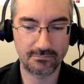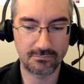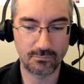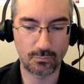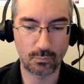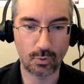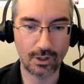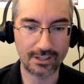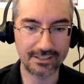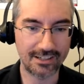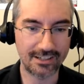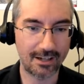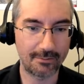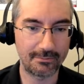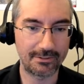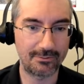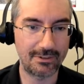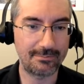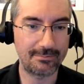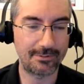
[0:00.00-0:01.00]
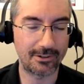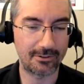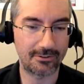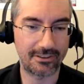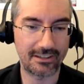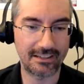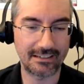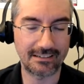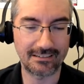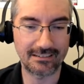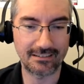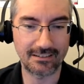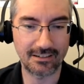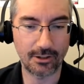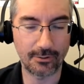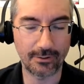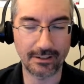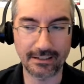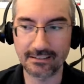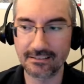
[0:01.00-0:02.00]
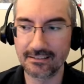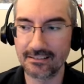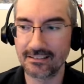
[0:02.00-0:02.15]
one common repo thing going.